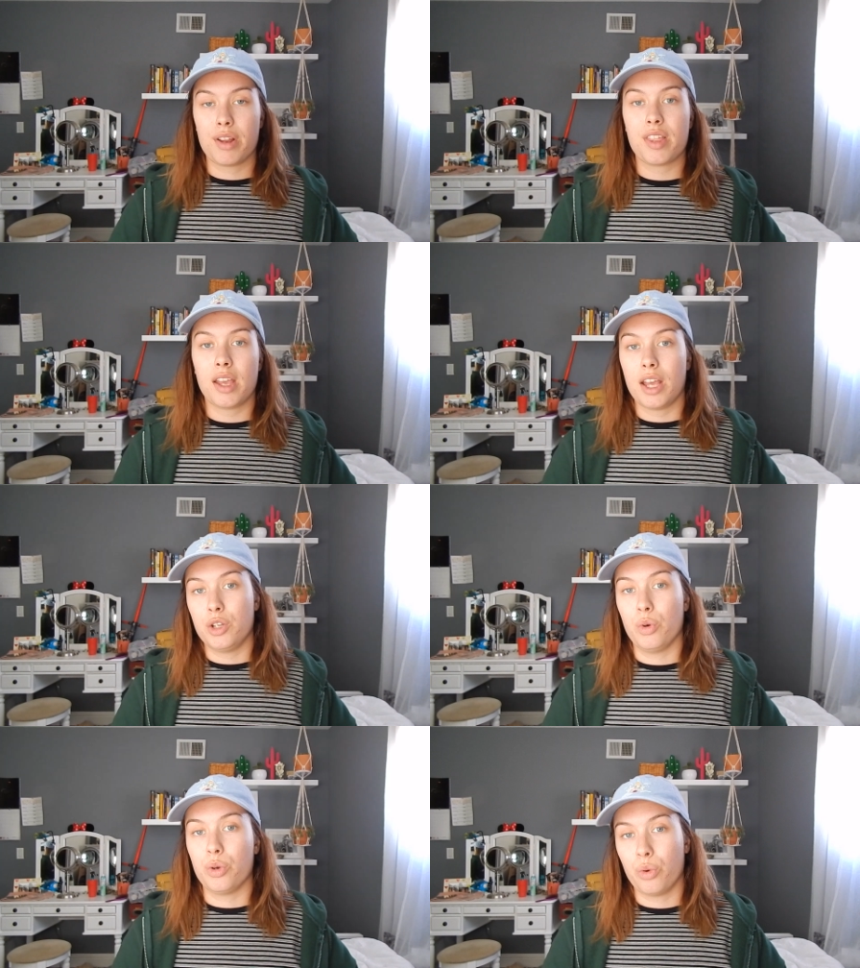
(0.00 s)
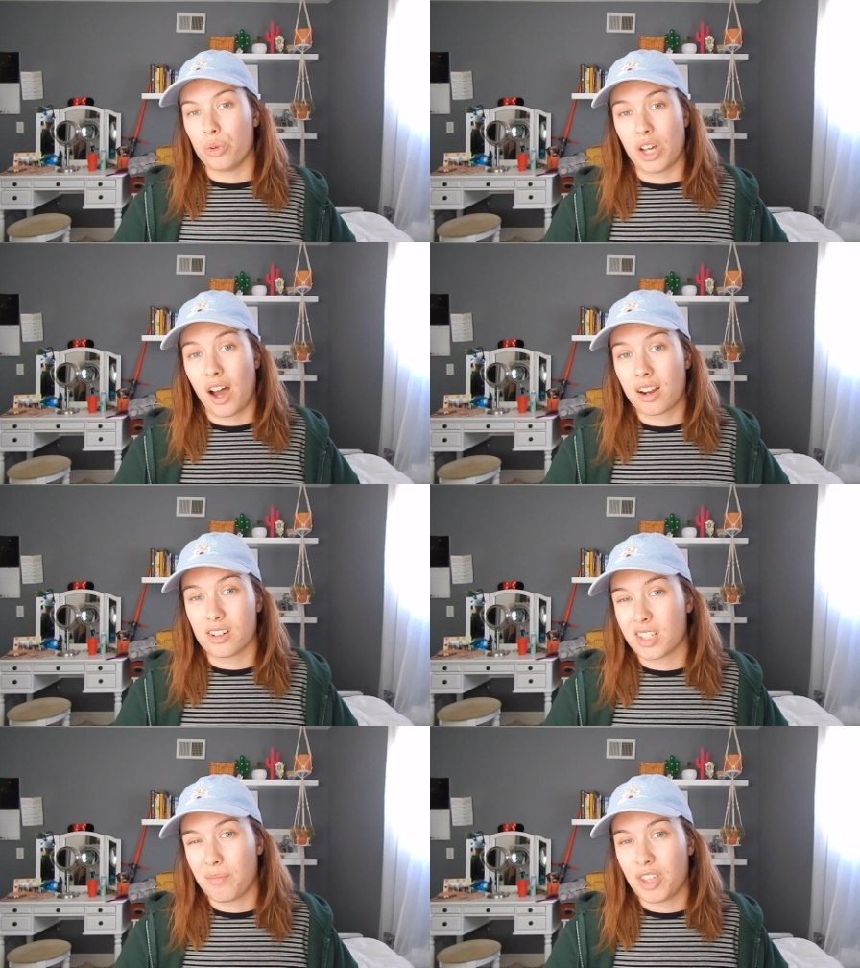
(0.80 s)
everything into a Google
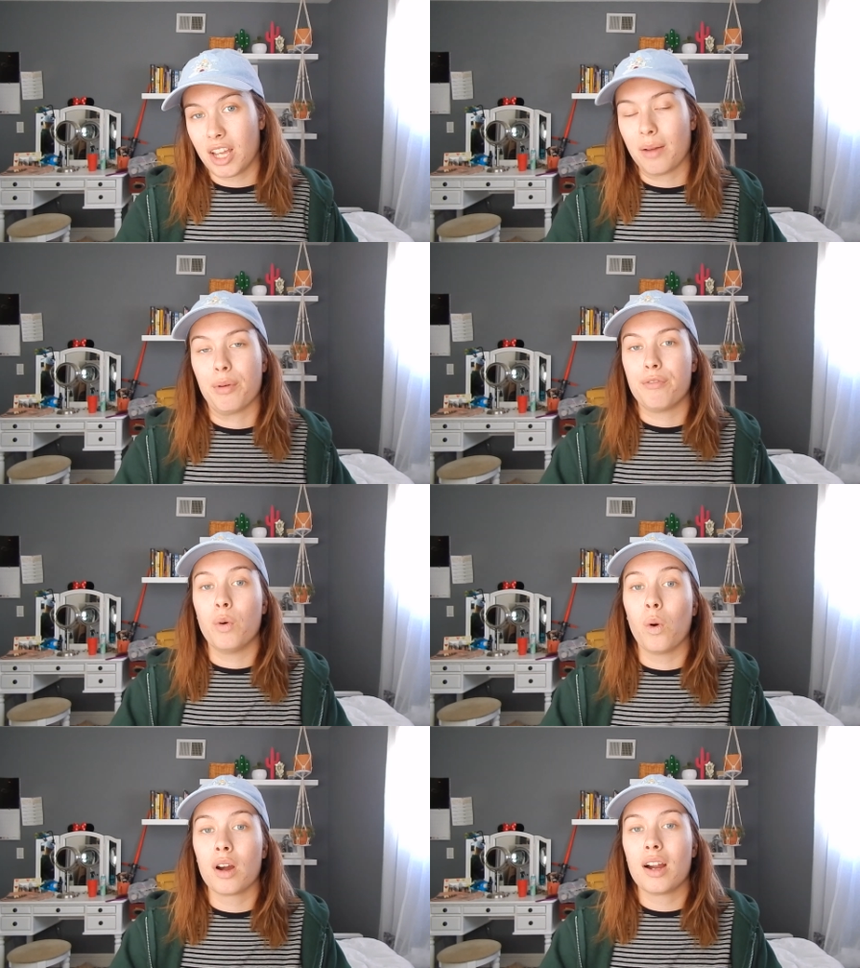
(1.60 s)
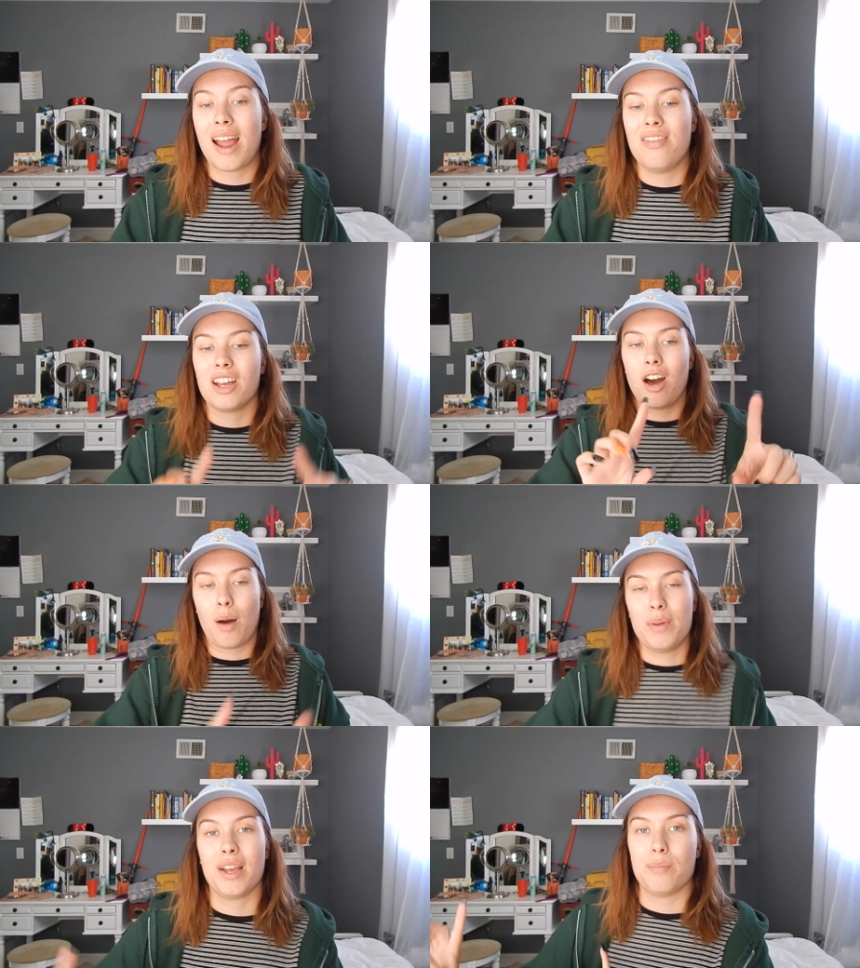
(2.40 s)
Doc or something before and then
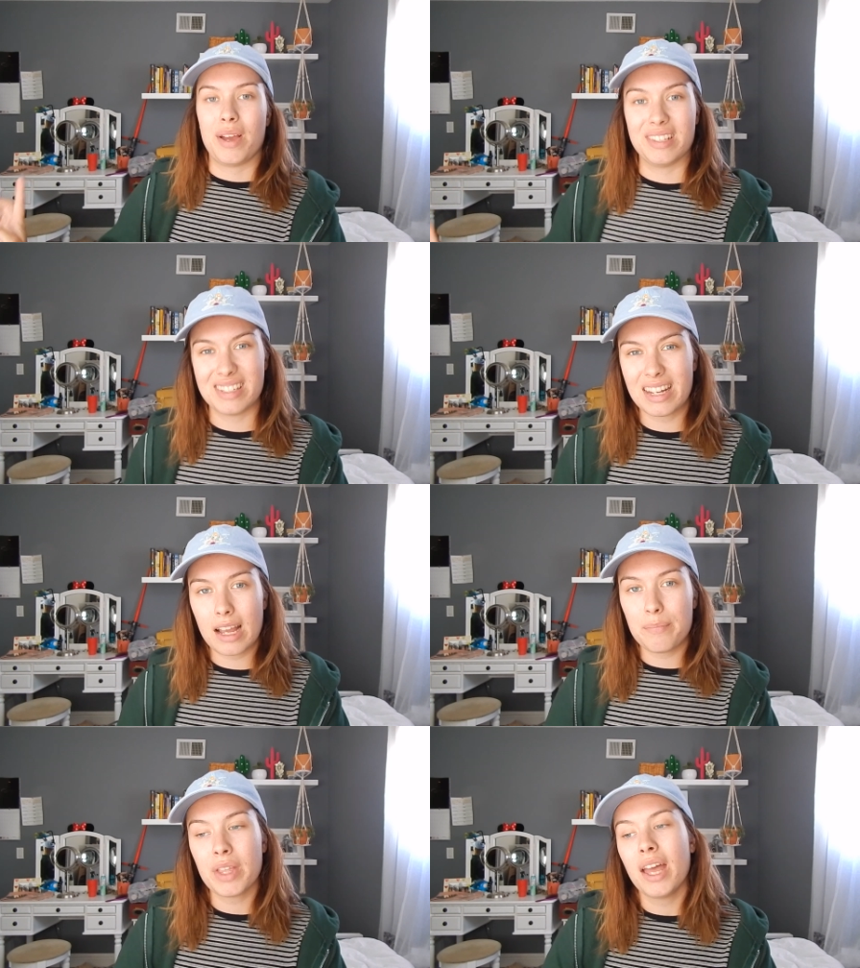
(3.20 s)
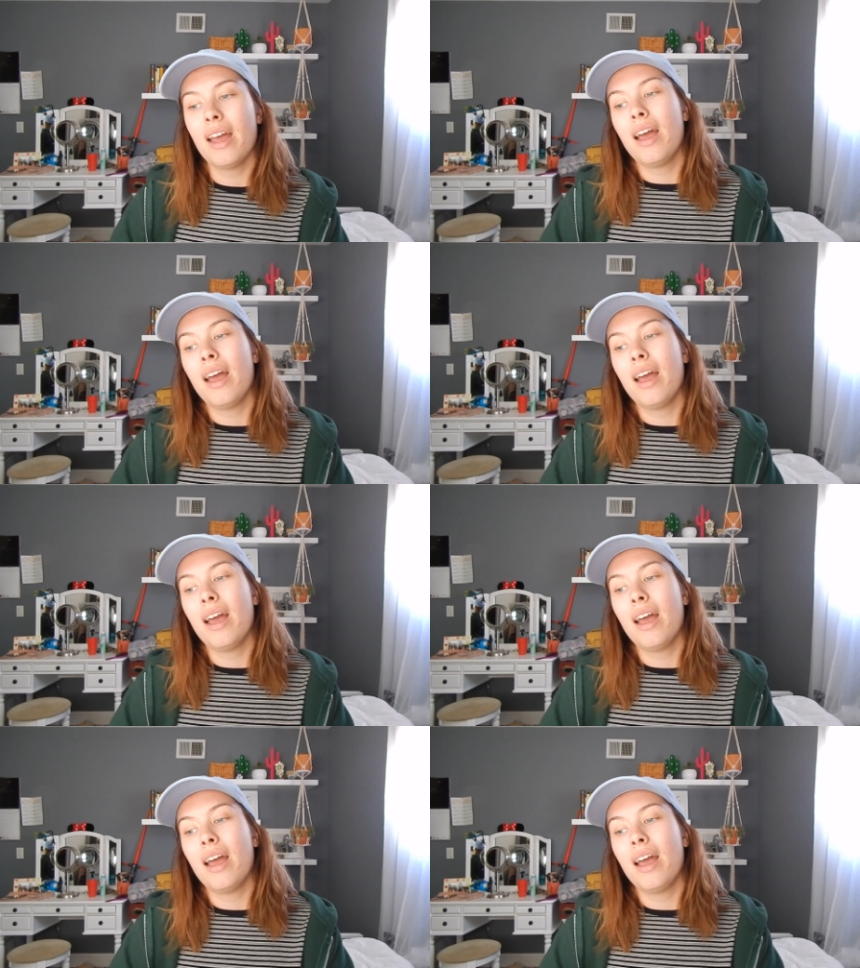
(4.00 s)
copying and pasting it